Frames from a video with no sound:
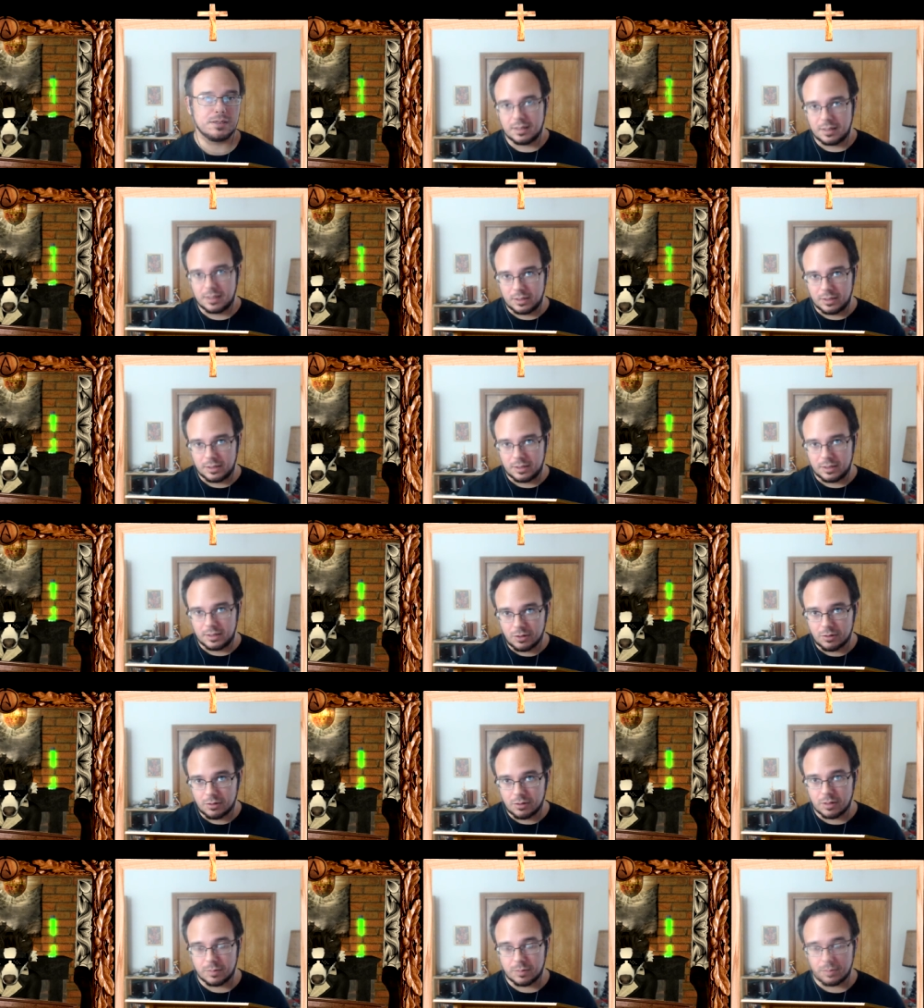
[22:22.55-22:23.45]
In
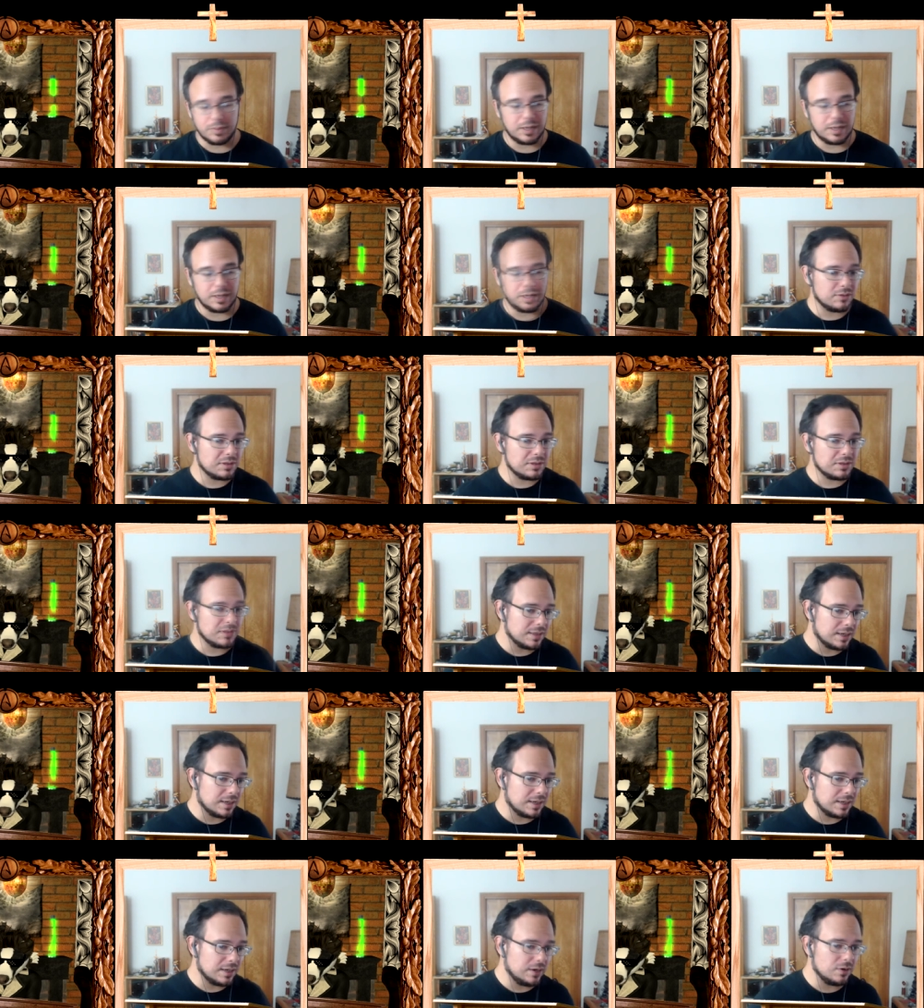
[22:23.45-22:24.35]
Europe, everything
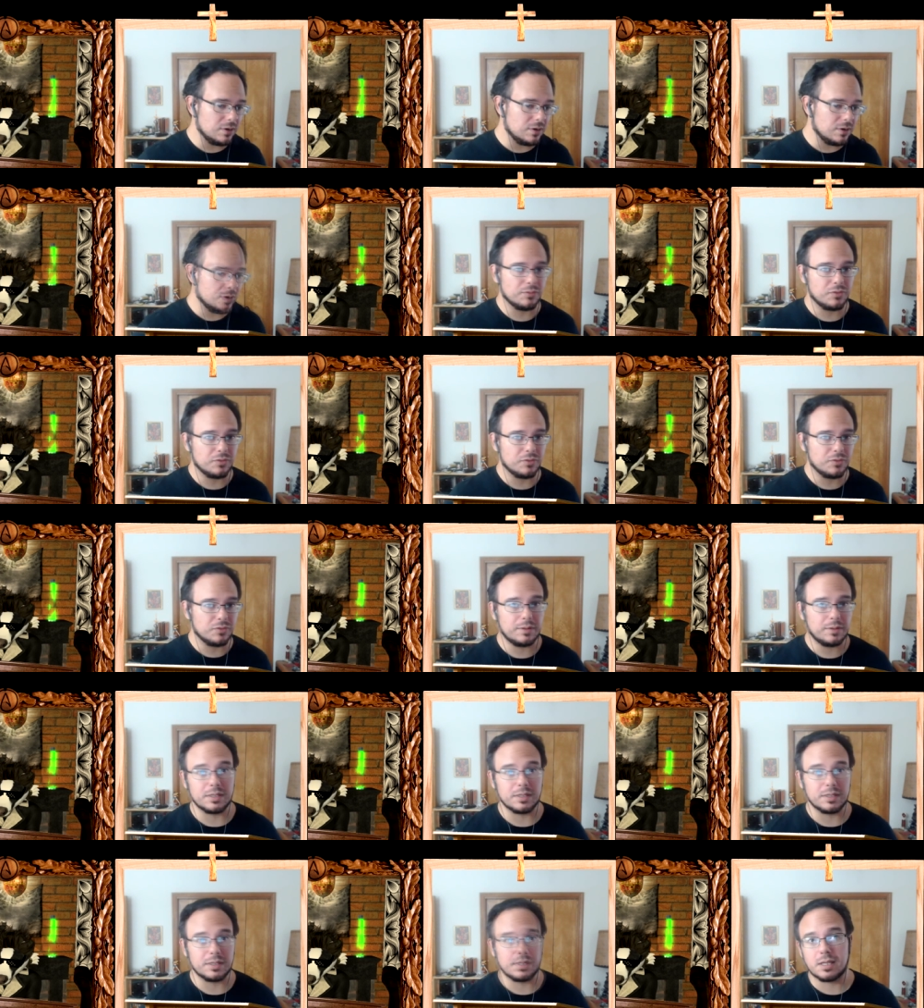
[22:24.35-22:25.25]
that I hear from them
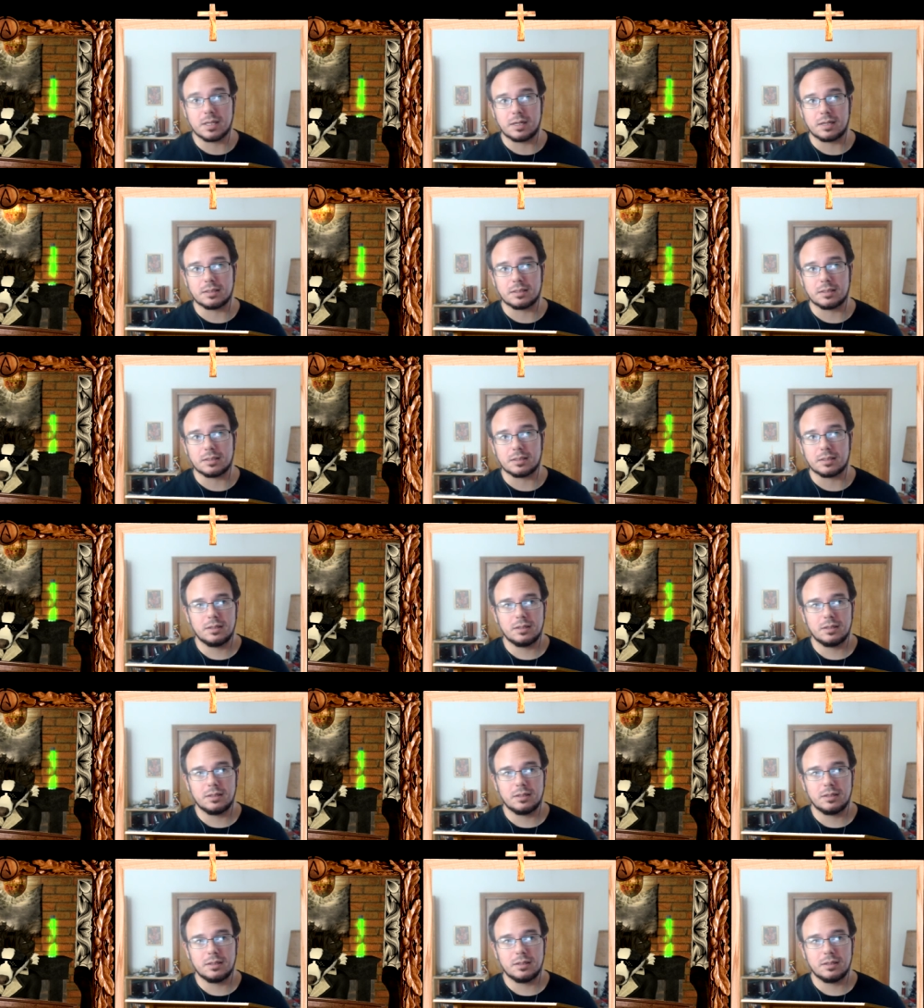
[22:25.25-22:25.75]
is that